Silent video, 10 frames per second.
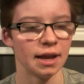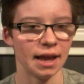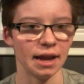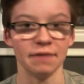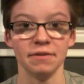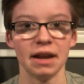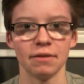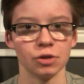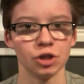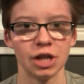and I've
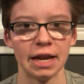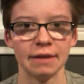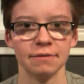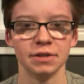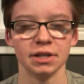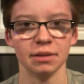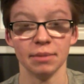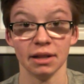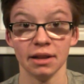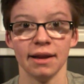never shaved in
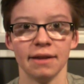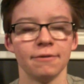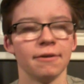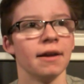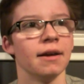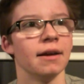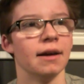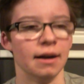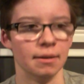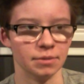my life.
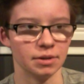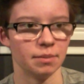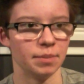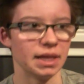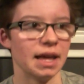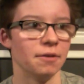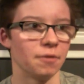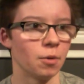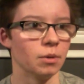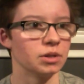But then,
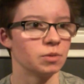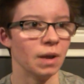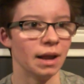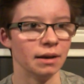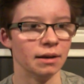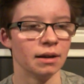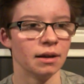of course, when